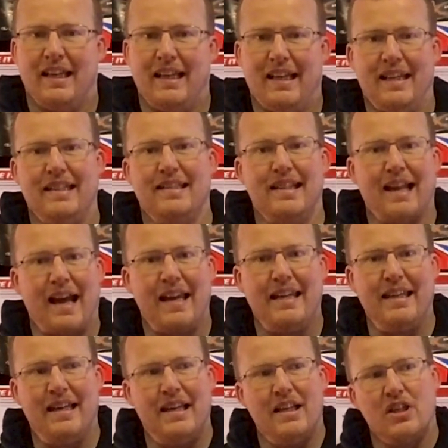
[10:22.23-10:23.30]
It is
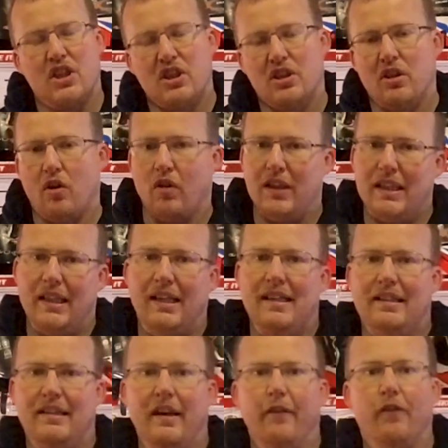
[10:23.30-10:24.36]
a
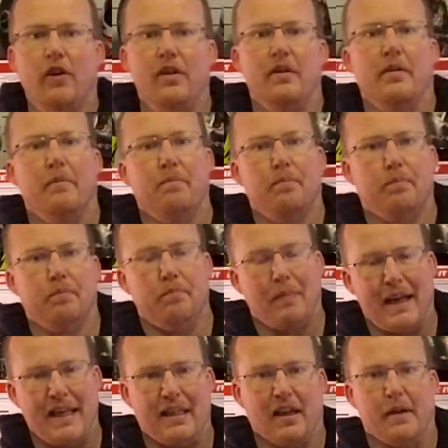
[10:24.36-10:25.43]
slightly different
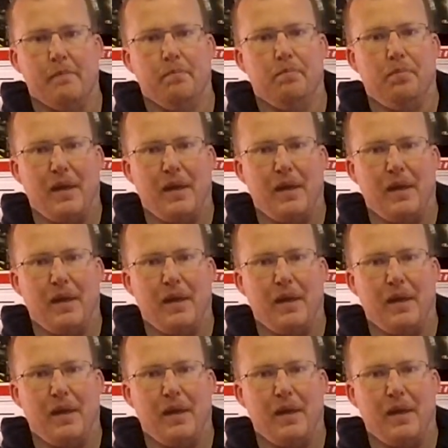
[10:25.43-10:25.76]
makeup,